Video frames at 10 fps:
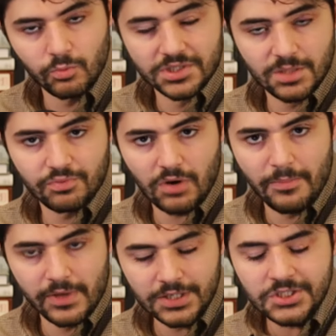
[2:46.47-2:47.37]
the prime
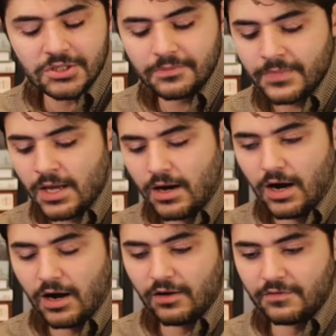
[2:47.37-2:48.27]
minister
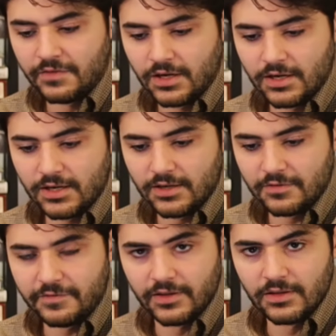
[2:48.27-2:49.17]
of
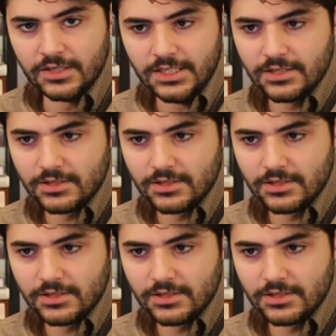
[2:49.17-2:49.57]
Finland.